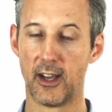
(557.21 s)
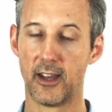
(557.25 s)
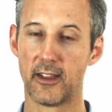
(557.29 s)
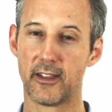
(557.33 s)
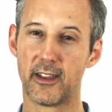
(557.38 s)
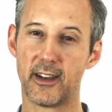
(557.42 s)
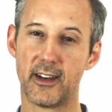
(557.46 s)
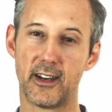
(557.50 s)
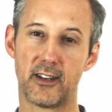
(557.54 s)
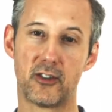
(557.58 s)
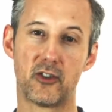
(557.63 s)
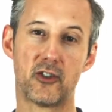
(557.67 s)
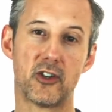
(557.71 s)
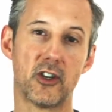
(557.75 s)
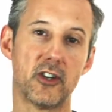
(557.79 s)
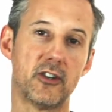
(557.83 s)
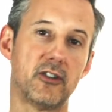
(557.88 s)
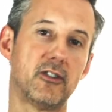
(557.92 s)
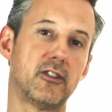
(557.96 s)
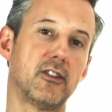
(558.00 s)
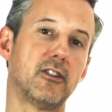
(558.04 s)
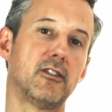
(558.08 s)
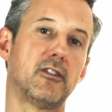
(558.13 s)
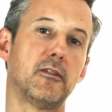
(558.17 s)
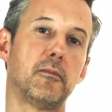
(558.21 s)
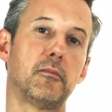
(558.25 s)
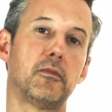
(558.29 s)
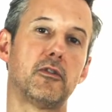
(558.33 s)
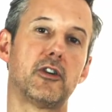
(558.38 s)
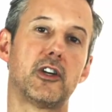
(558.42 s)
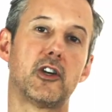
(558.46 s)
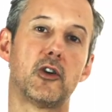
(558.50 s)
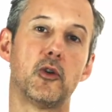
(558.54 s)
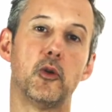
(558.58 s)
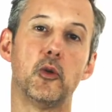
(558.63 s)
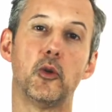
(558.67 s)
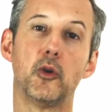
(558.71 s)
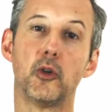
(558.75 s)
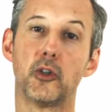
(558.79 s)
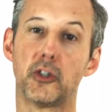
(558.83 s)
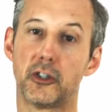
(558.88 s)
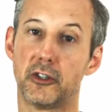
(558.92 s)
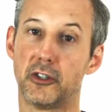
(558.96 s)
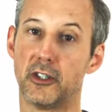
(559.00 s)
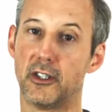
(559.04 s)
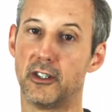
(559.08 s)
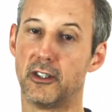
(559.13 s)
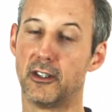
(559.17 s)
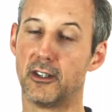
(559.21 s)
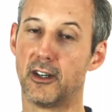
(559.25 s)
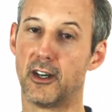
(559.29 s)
then just as a precaution,